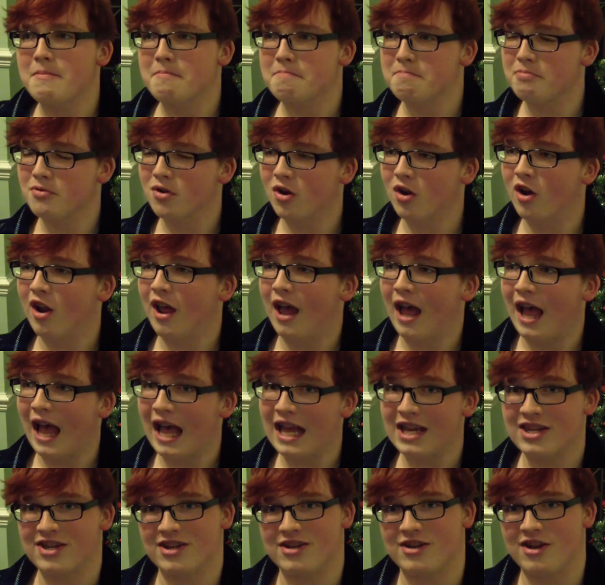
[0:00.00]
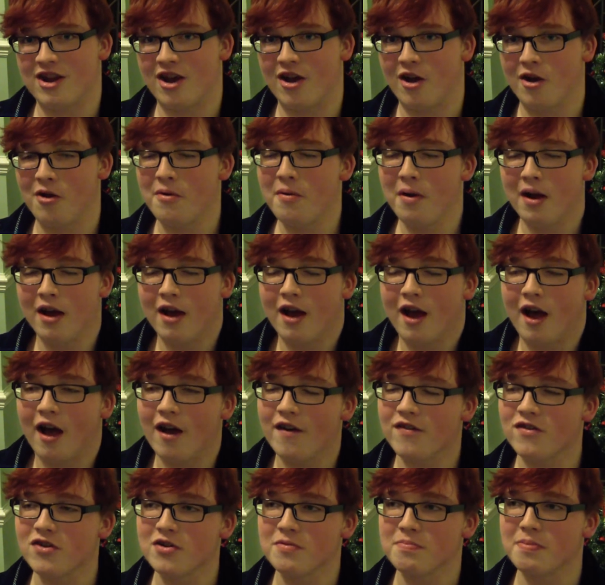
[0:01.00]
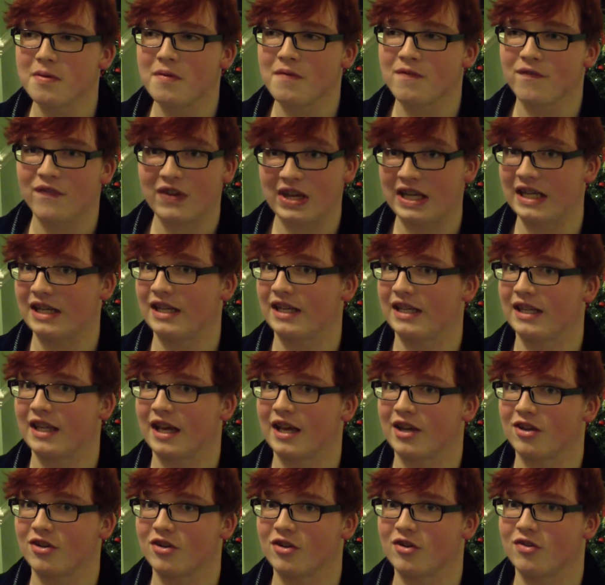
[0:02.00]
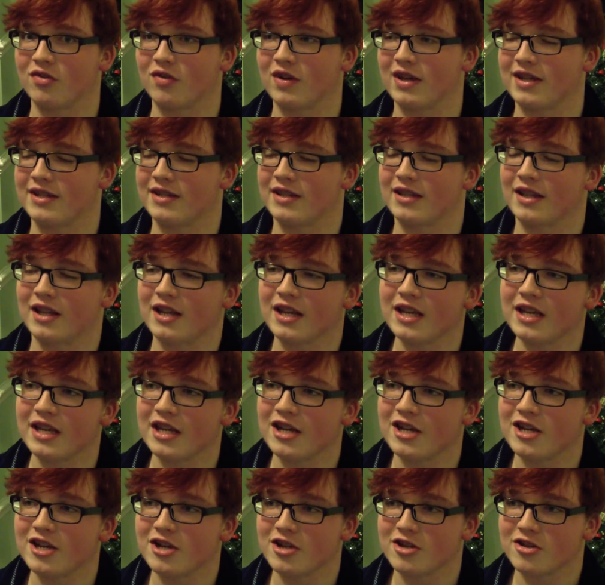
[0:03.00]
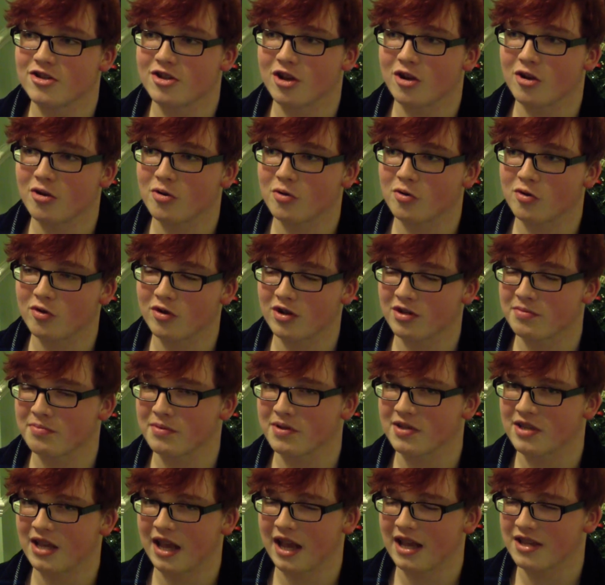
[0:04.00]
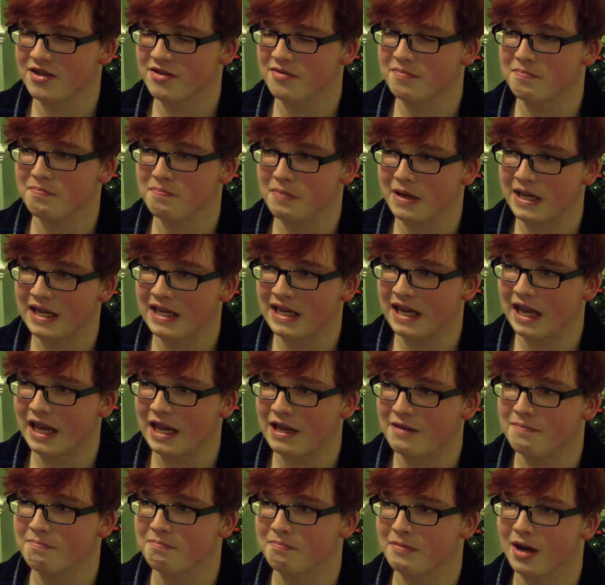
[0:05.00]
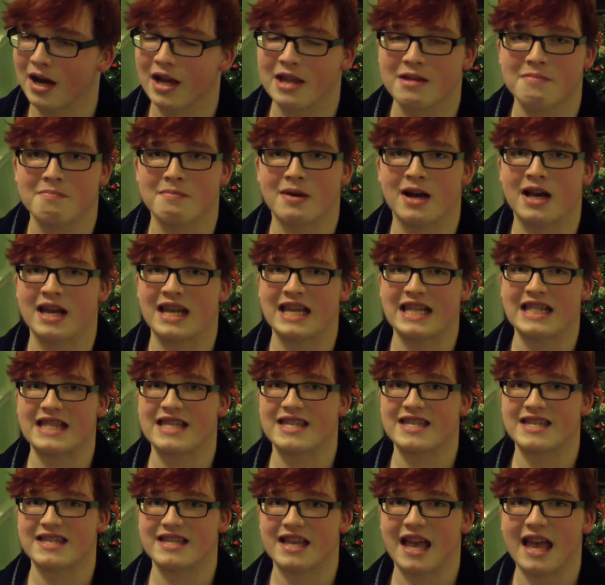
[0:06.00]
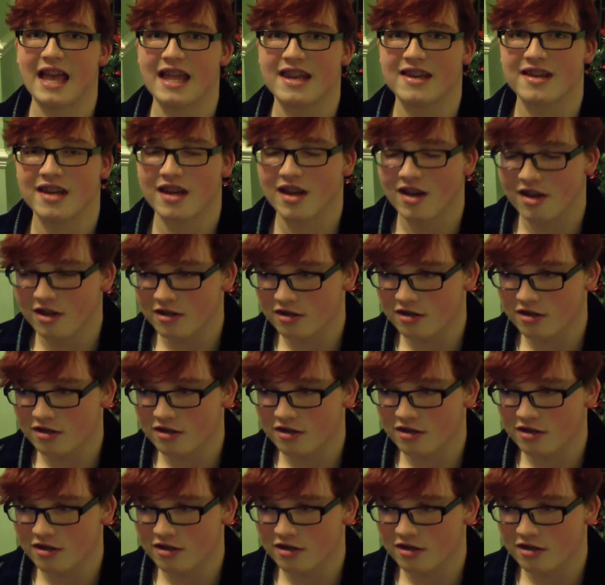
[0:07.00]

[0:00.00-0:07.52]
But as you know, I've not been feeling that good recently, so Christmas hasn't been in my mindset.